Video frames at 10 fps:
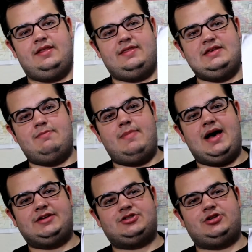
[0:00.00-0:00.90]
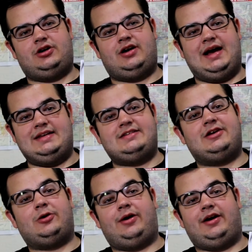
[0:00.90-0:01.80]
the master
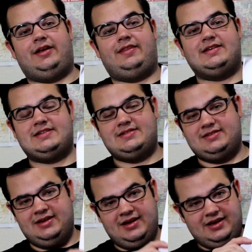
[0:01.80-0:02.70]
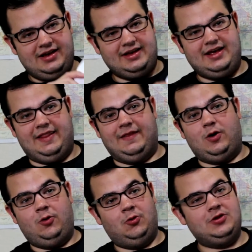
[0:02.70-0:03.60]
itinerary. This is, again, the
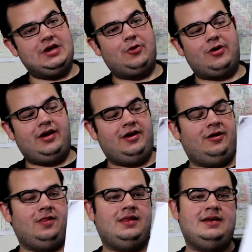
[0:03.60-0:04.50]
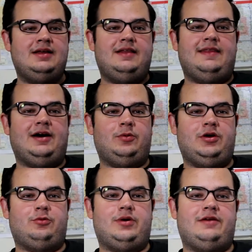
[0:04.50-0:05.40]
holy grail that
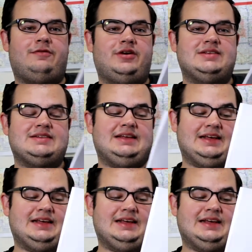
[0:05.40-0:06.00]
we reference